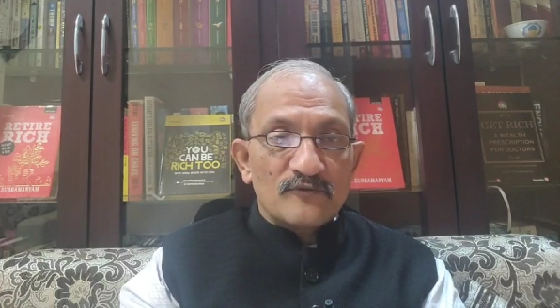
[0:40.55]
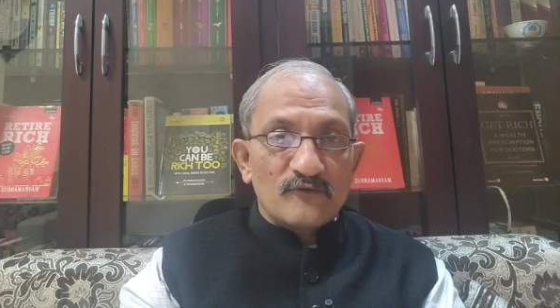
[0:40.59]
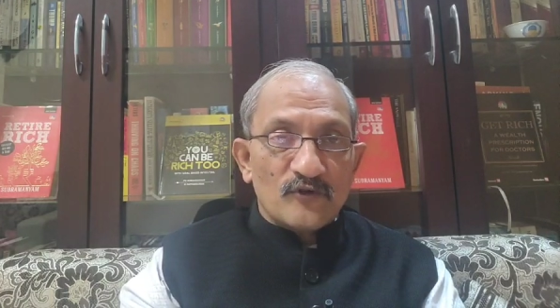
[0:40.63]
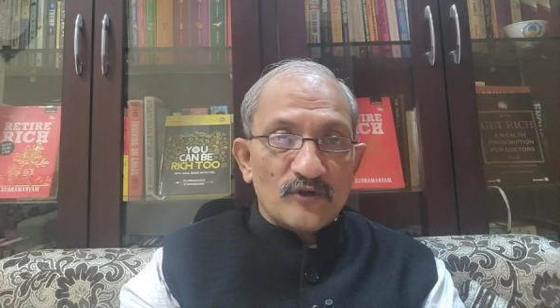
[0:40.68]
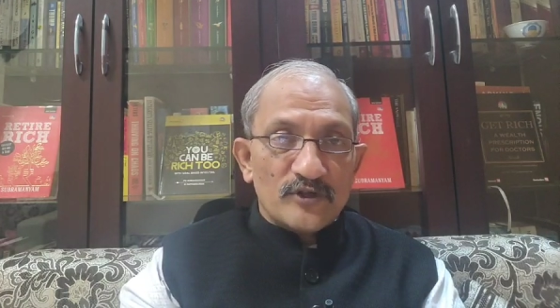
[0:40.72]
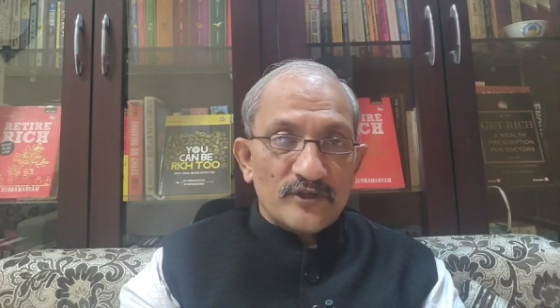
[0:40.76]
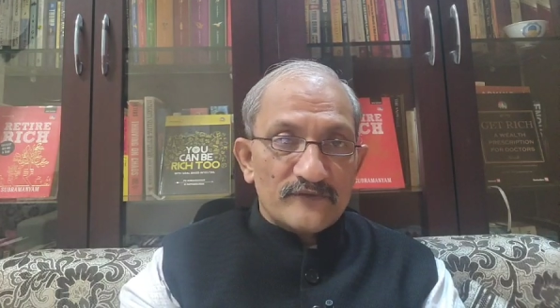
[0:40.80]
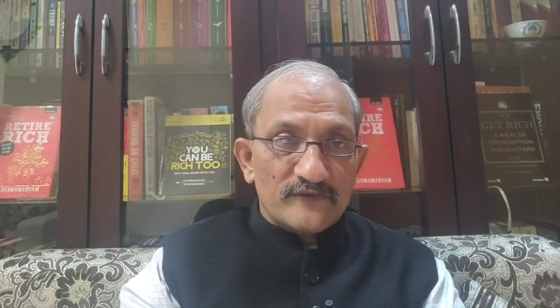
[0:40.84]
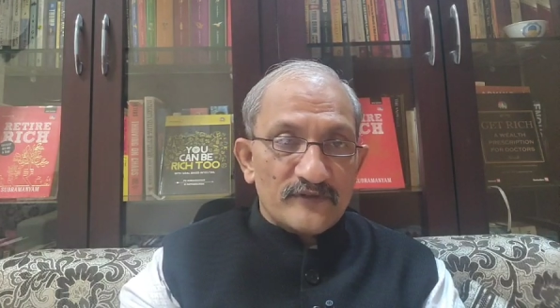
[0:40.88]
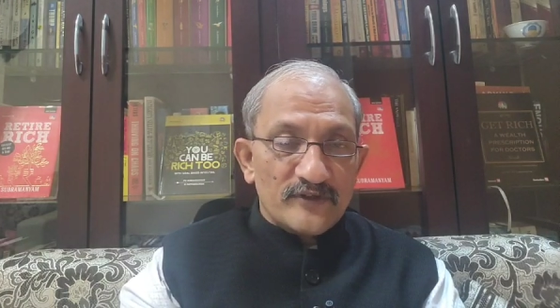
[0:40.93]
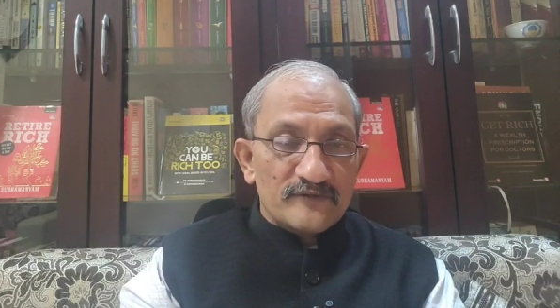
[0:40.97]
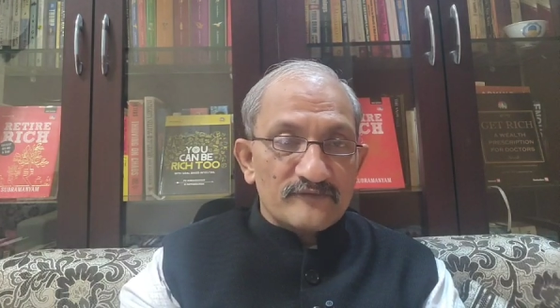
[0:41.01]

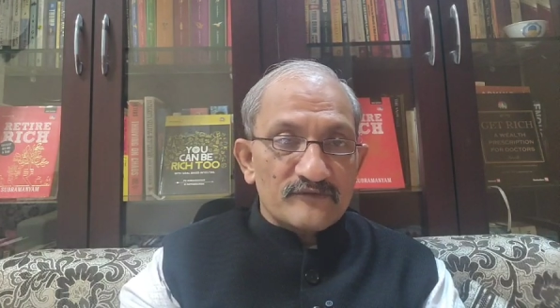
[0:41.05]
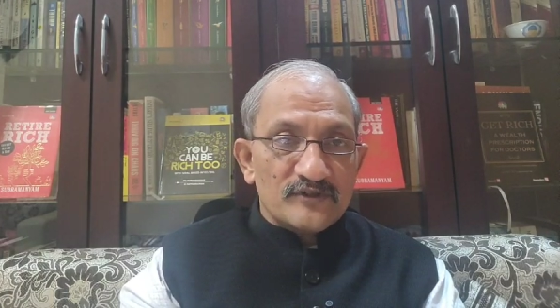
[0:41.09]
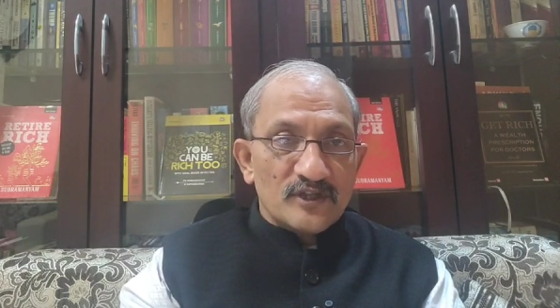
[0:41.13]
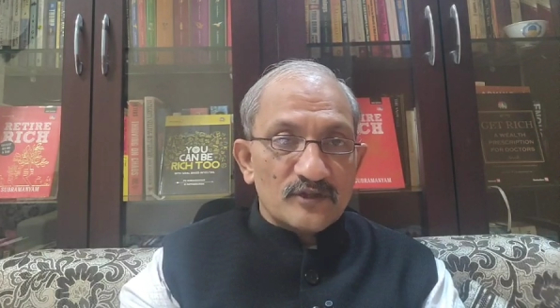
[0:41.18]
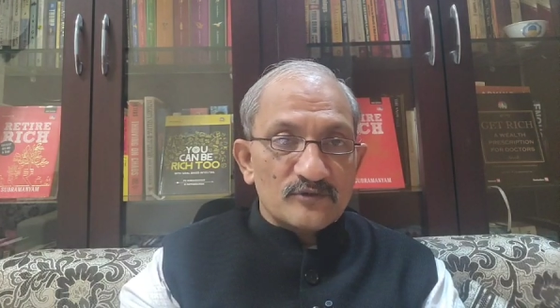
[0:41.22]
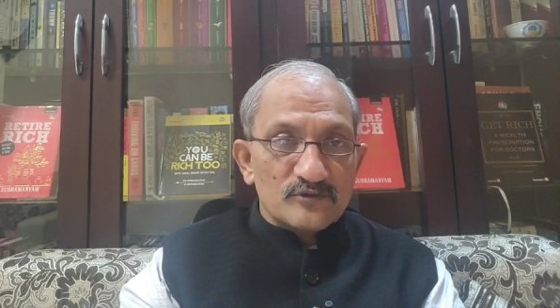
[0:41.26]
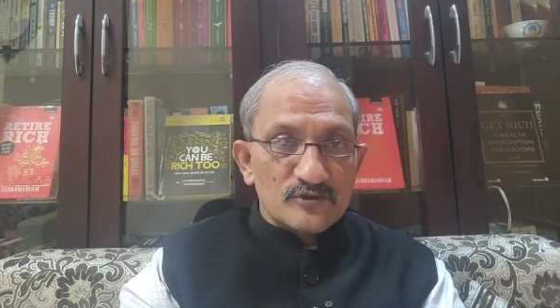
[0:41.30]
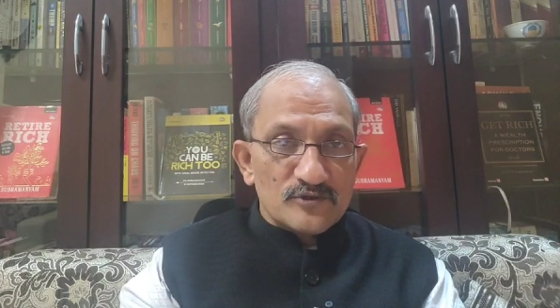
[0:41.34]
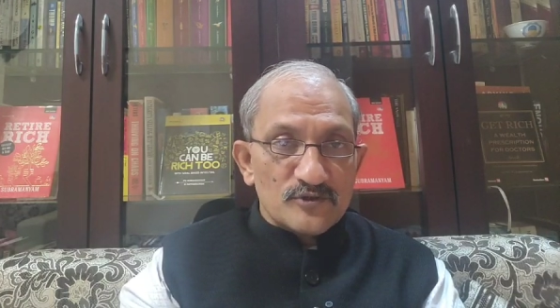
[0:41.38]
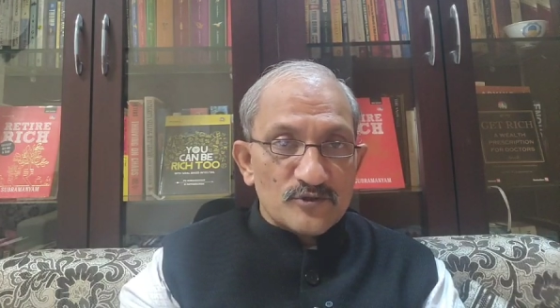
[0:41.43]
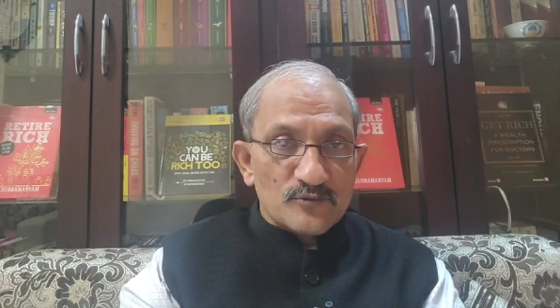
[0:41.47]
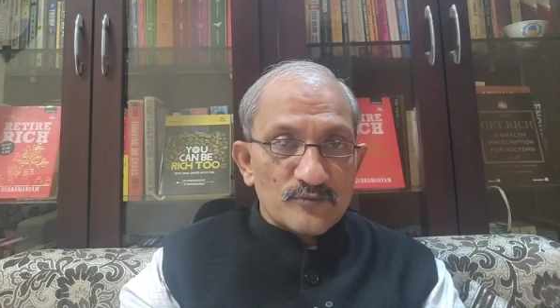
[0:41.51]

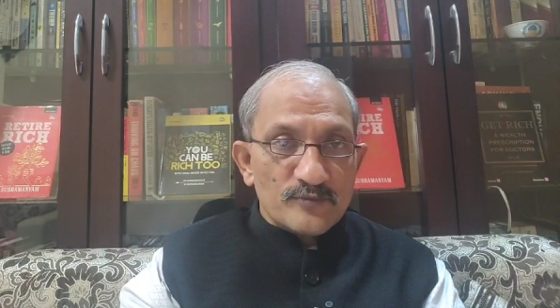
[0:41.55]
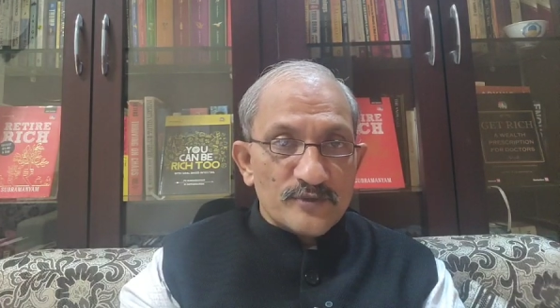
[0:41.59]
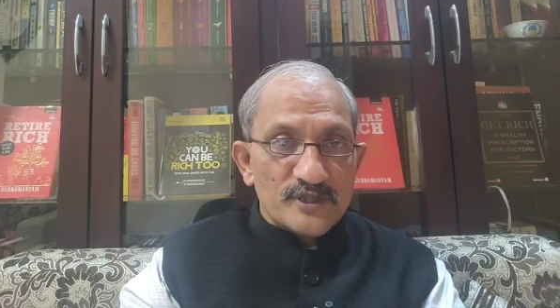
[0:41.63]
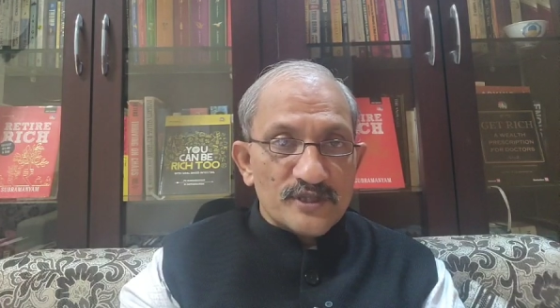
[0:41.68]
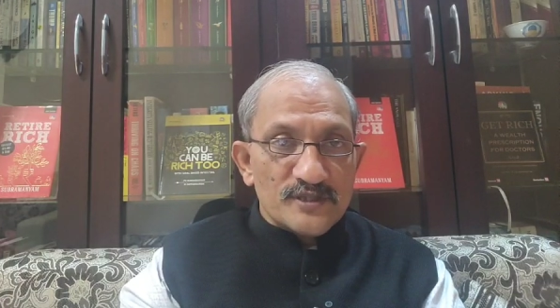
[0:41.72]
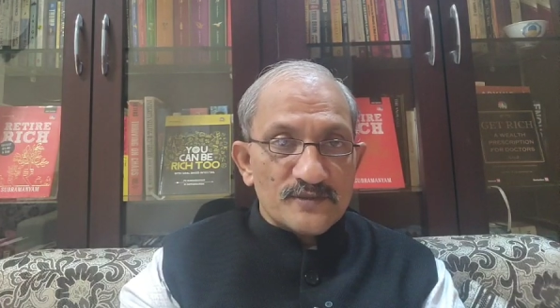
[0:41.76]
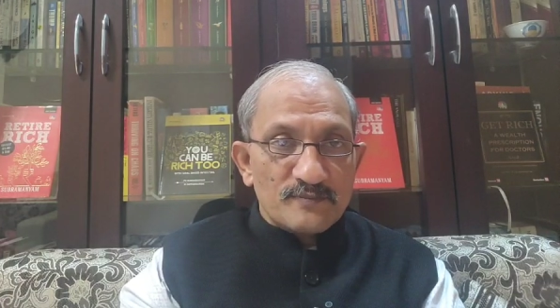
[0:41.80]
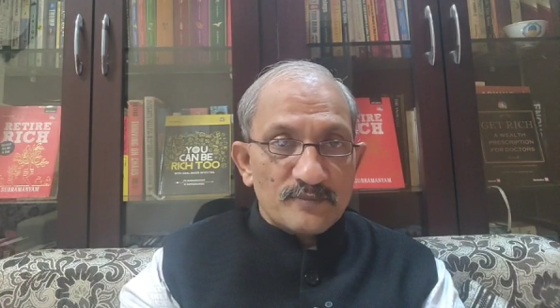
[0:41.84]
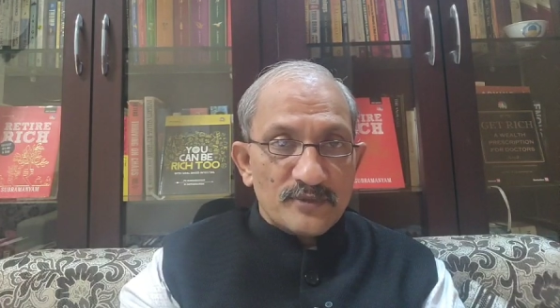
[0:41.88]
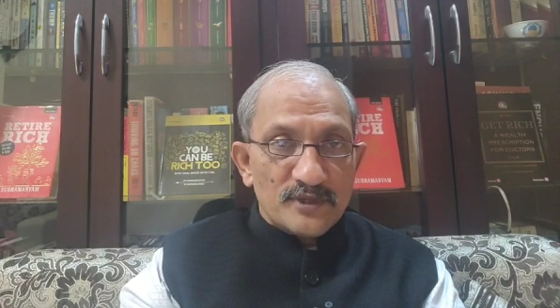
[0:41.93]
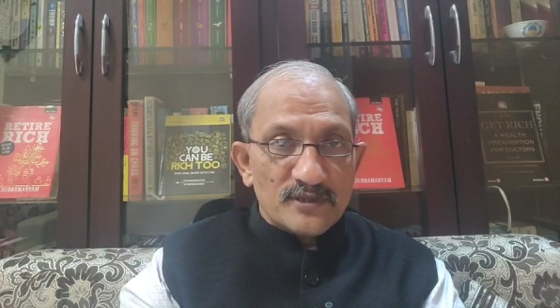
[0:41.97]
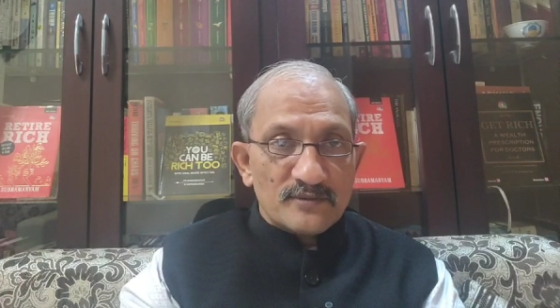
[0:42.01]
45,000
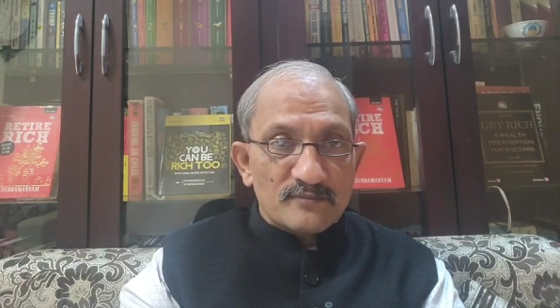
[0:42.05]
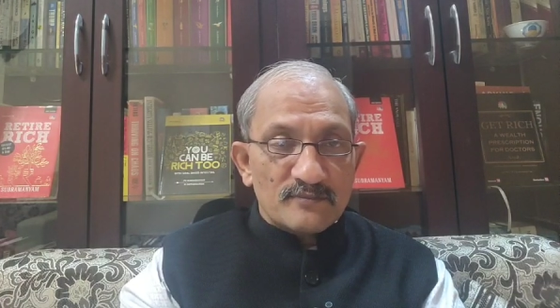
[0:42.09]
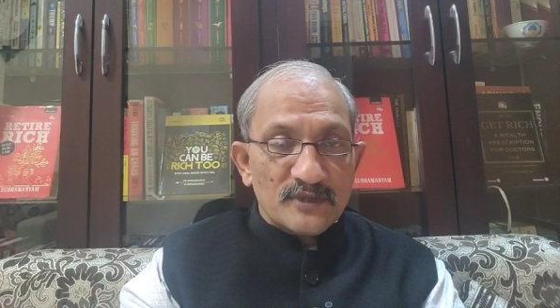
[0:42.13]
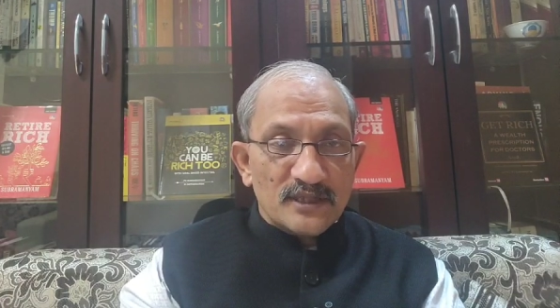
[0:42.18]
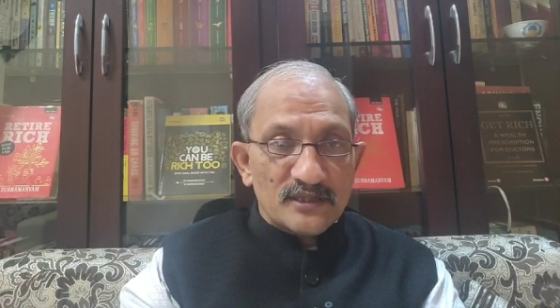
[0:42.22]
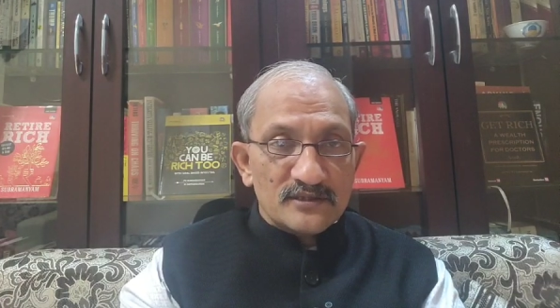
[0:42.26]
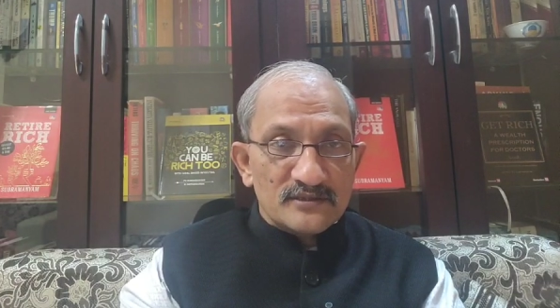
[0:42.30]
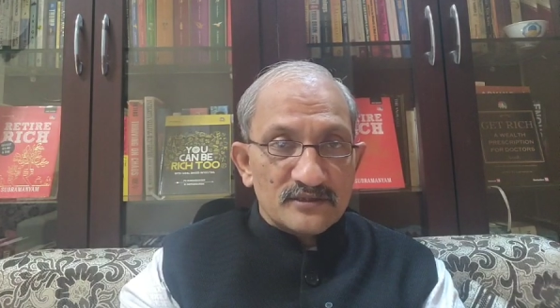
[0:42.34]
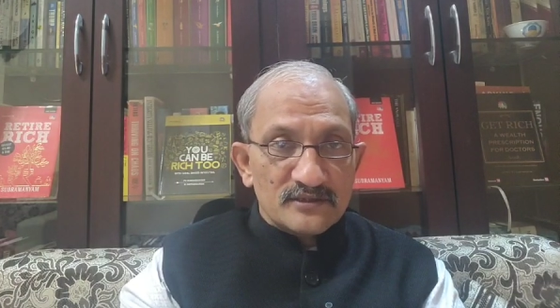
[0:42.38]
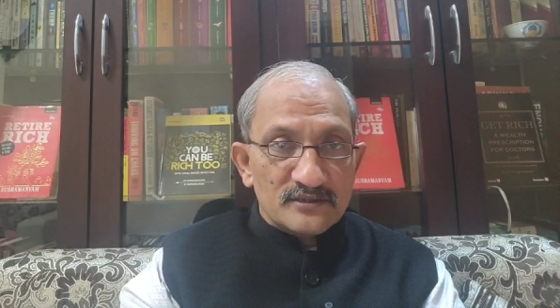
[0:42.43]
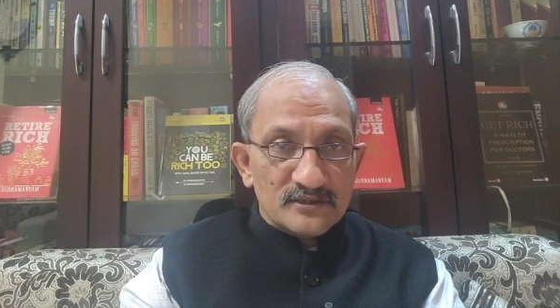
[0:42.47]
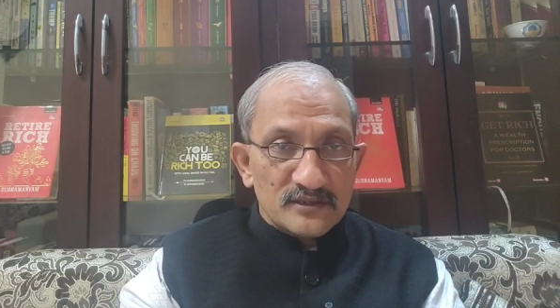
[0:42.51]
rupees per
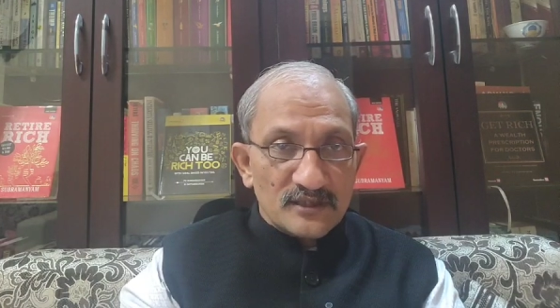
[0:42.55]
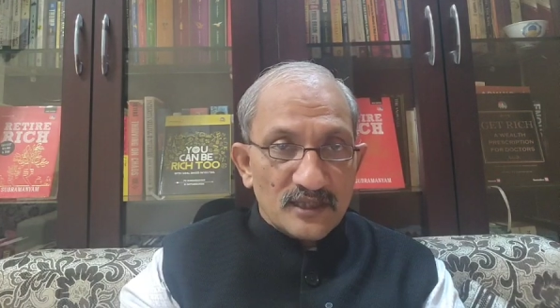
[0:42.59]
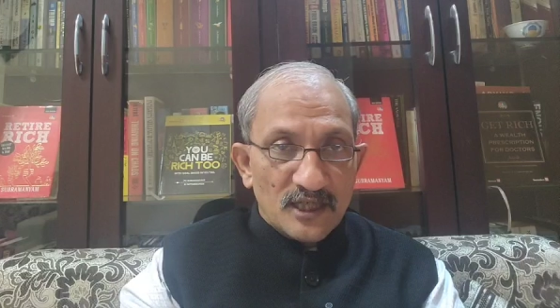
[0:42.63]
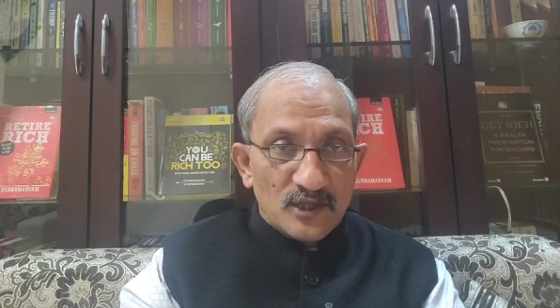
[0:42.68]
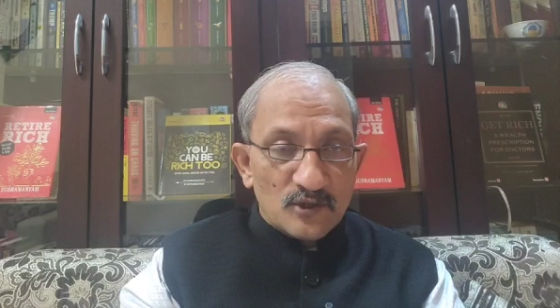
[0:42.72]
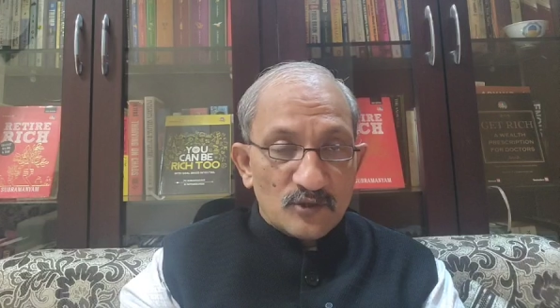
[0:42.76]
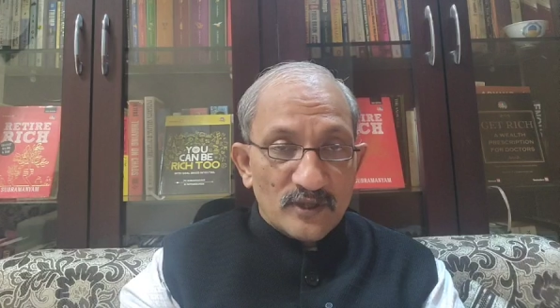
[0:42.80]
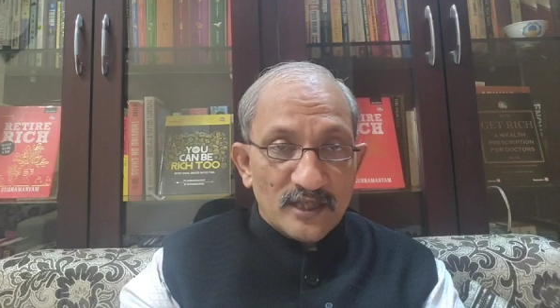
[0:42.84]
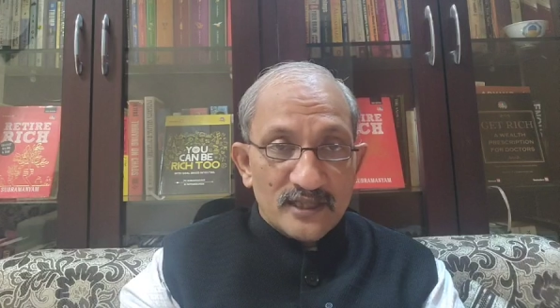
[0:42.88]
month now,